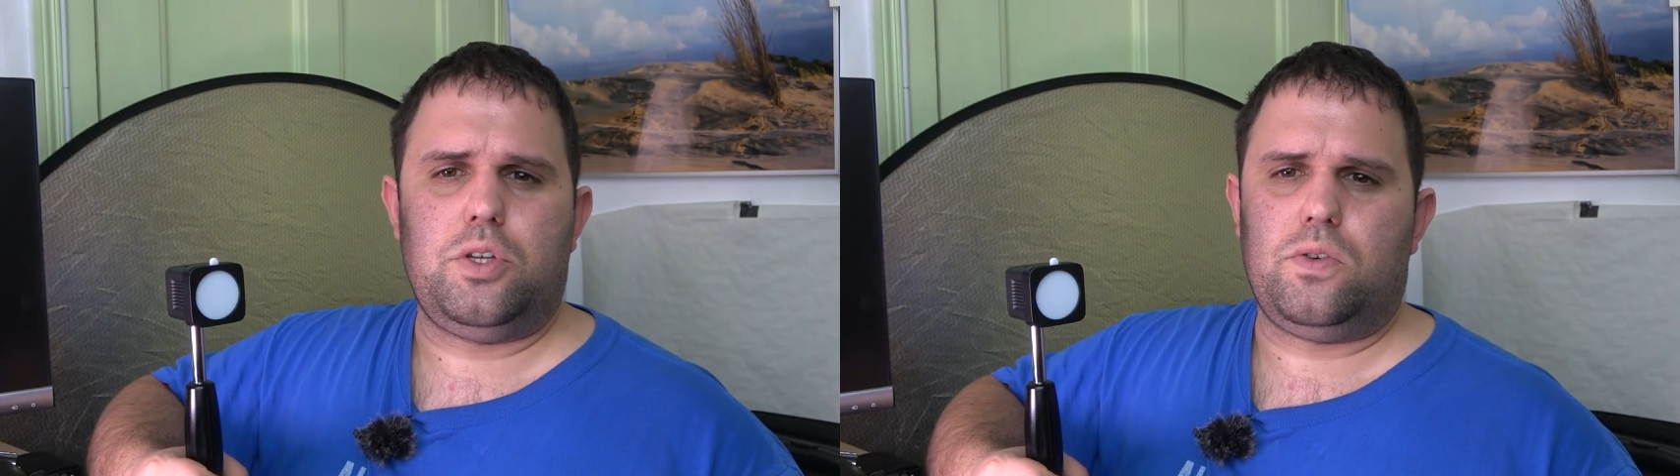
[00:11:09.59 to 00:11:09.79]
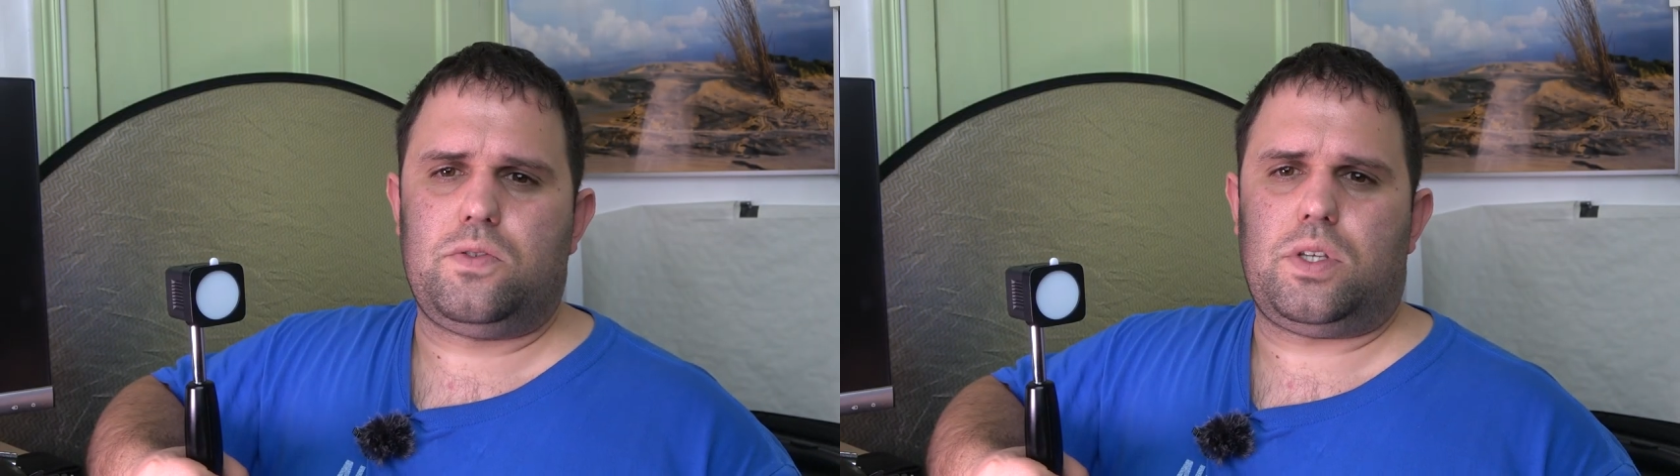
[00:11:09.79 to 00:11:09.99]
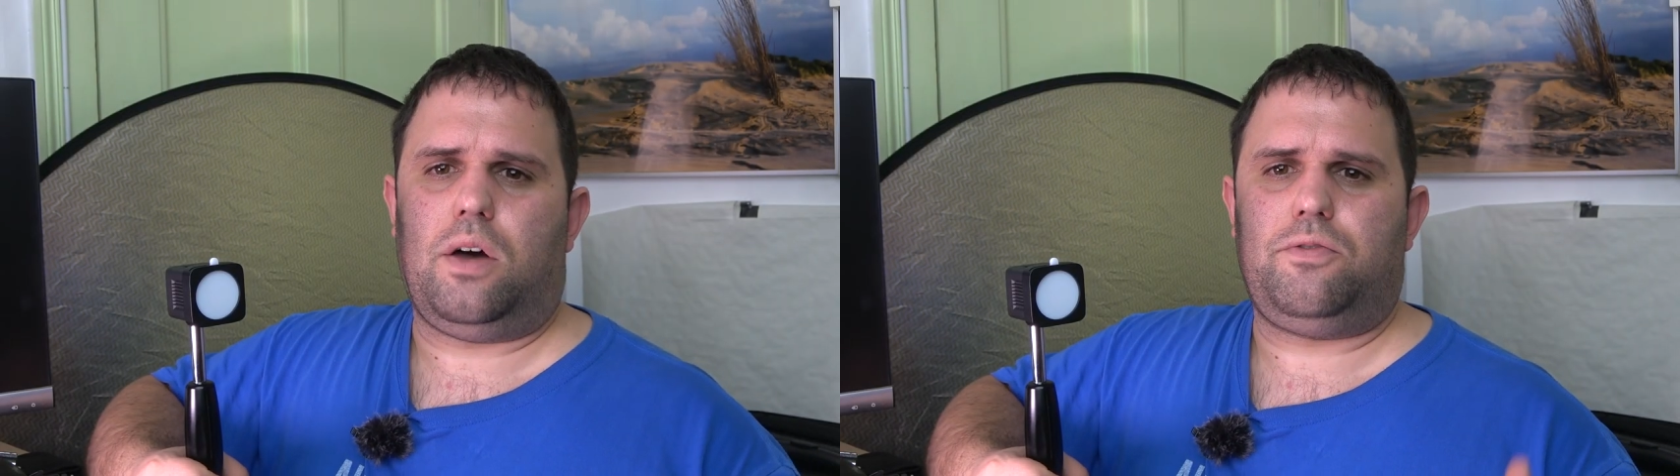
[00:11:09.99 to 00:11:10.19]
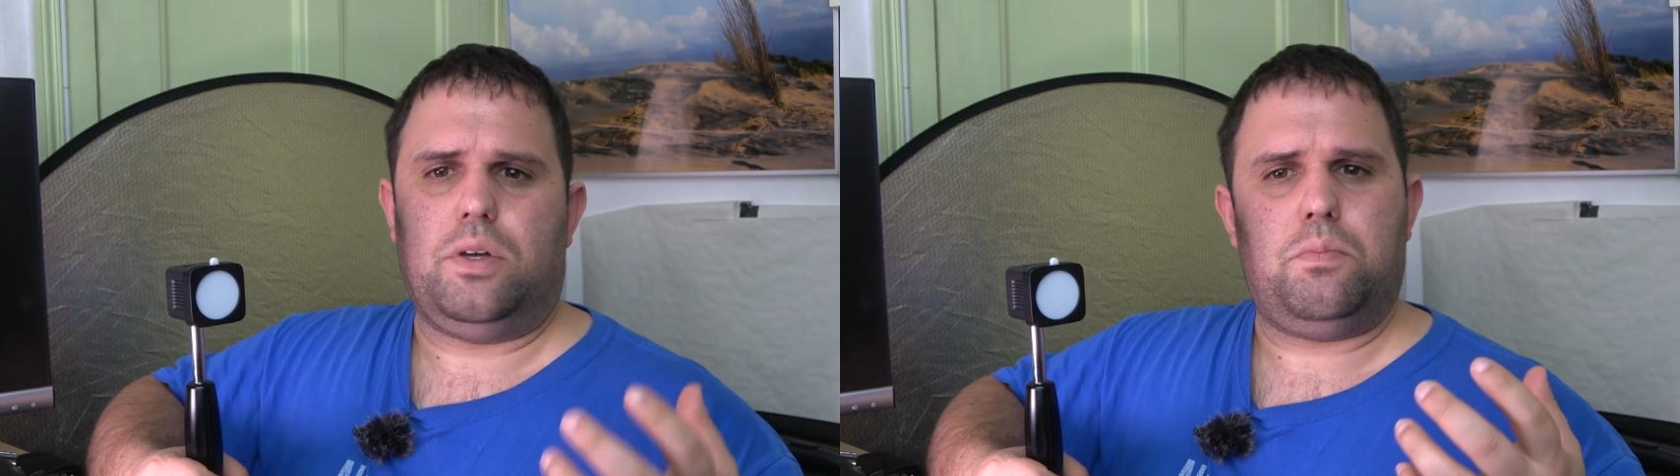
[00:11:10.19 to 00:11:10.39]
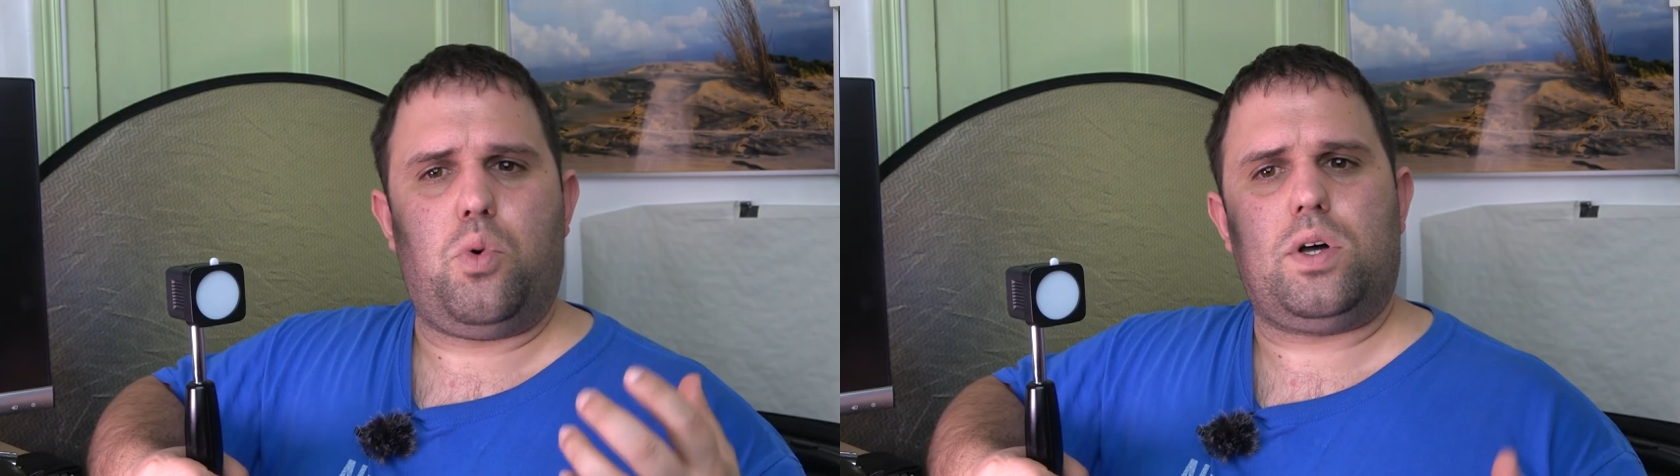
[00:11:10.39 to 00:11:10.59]
use of
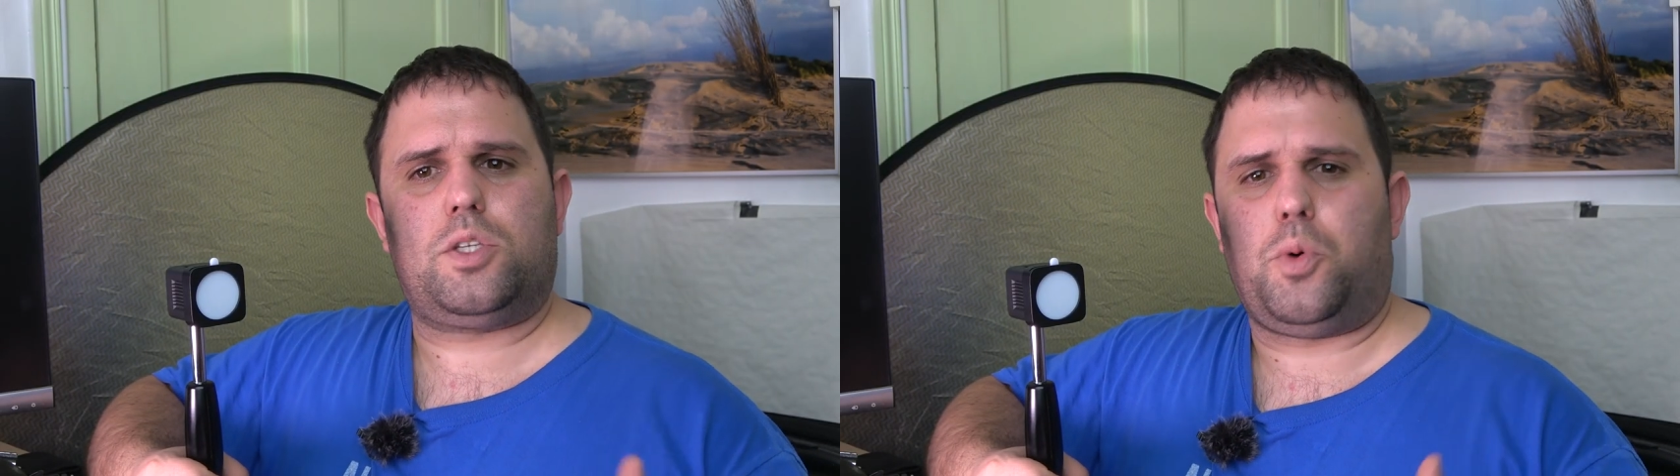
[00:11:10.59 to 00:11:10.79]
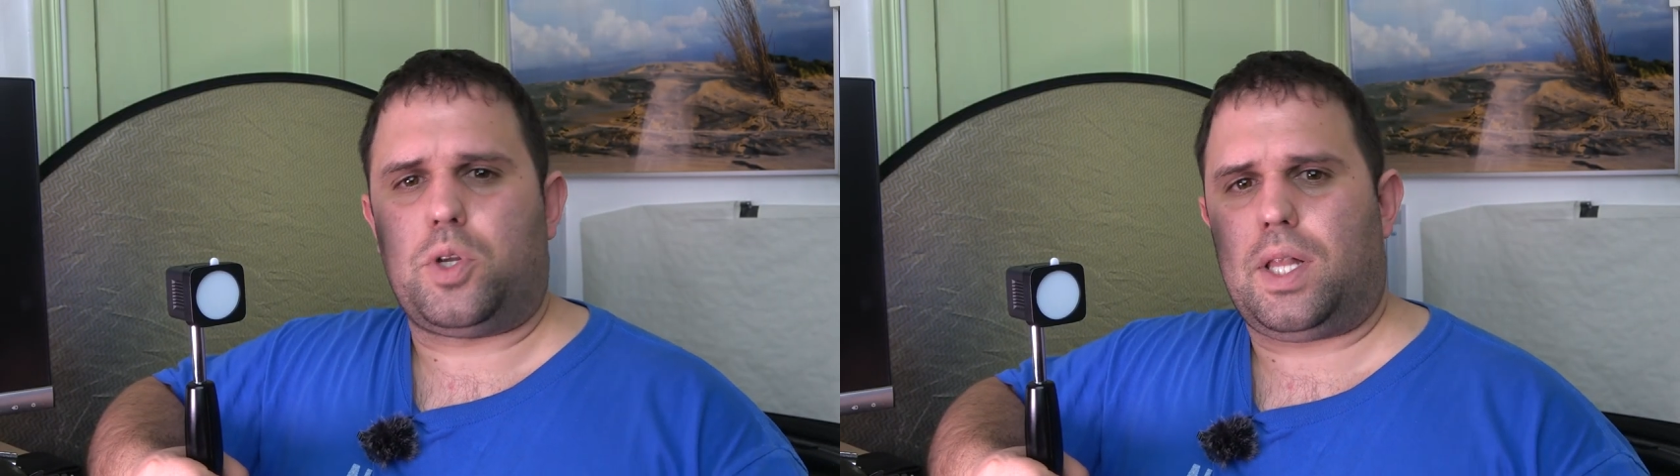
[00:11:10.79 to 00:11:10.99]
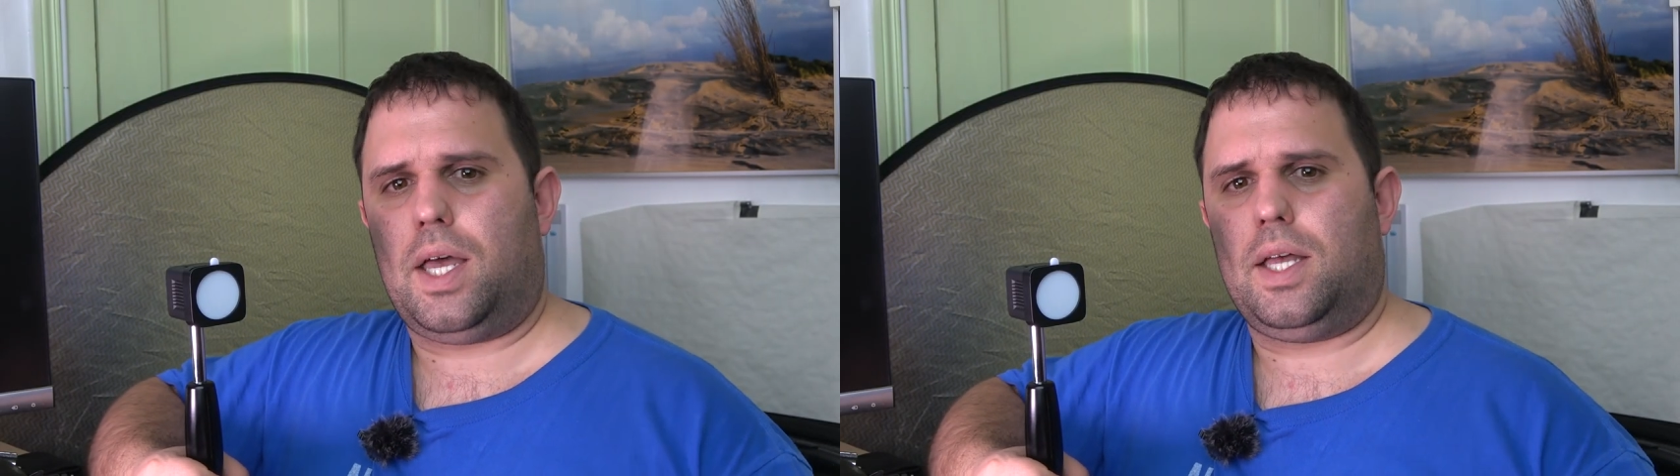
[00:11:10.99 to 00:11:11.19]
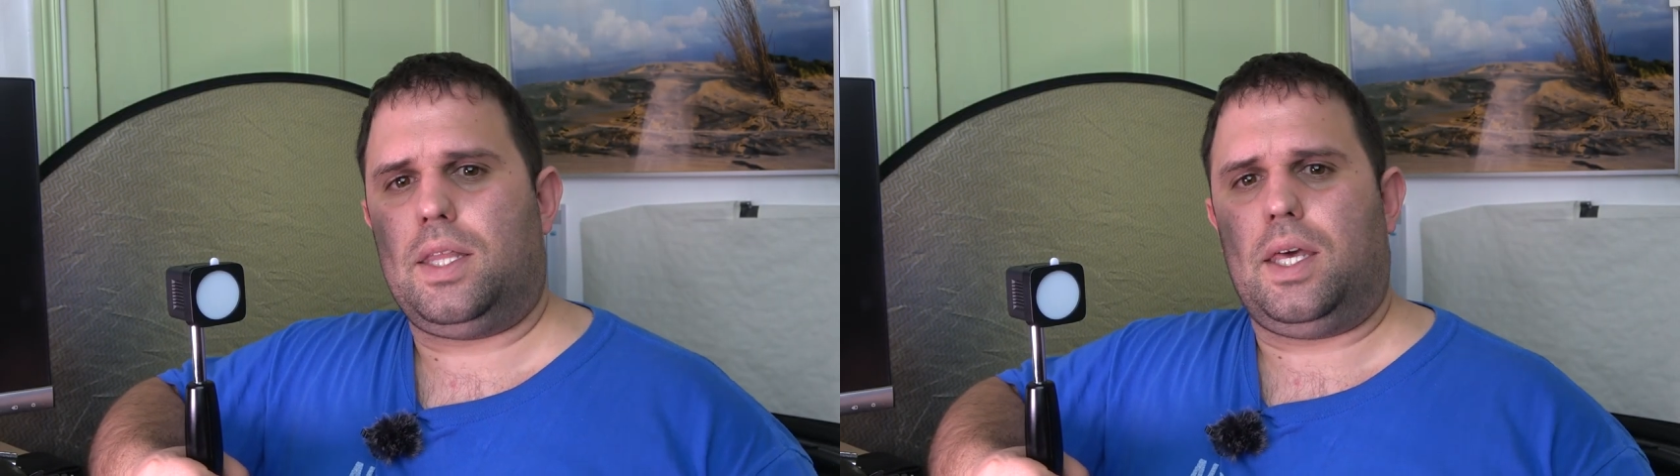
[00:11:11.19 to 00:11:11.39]
the Moin Sport L E